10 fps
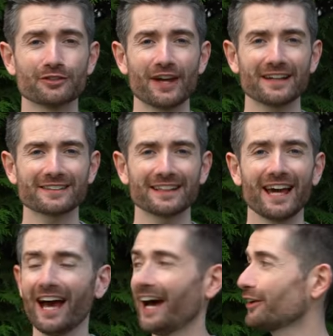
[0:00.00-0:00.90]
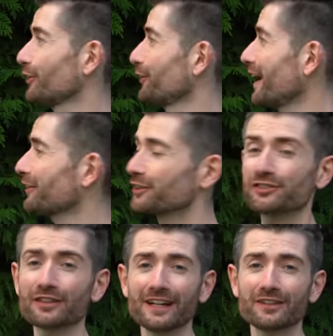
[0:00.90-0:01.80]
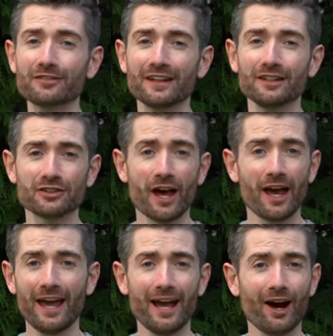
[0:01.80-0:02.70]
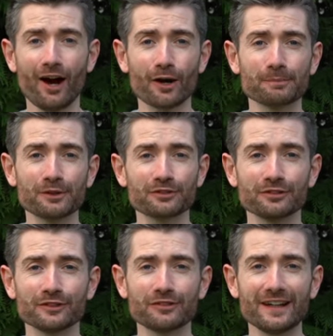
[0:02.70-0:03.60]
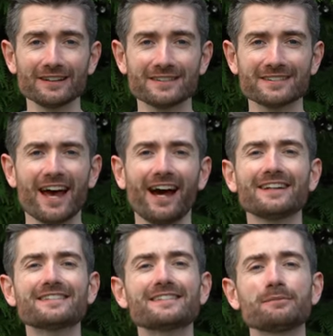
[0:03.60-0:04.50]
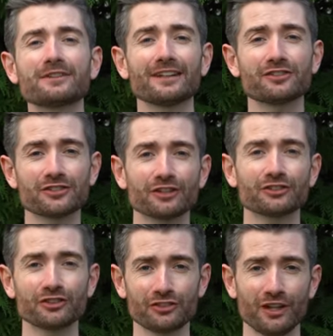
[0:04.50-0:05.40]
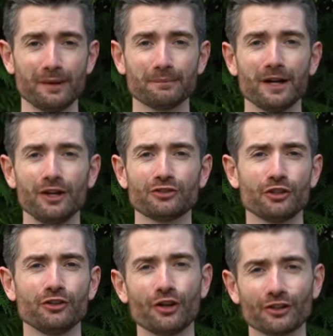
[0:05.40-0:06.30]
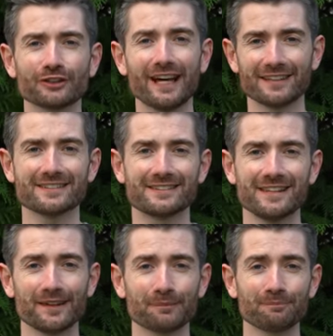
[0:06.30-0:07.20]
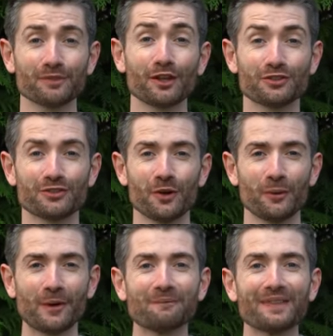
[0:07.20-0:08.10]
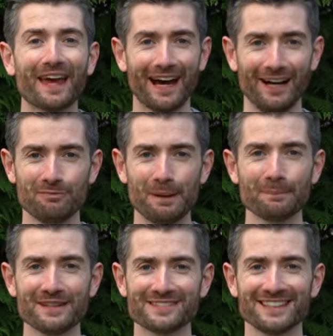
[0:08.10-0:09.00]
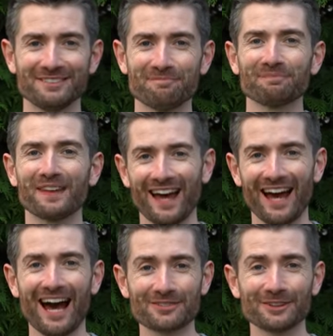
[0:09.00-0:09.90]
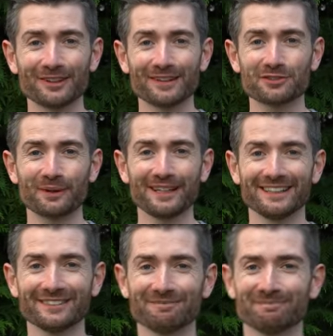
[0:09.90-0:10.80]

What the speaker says: setting, and on the other side of these are beautiful fields, and it seems like such a shame to not get to see them. So I've been busy. Have a look this way.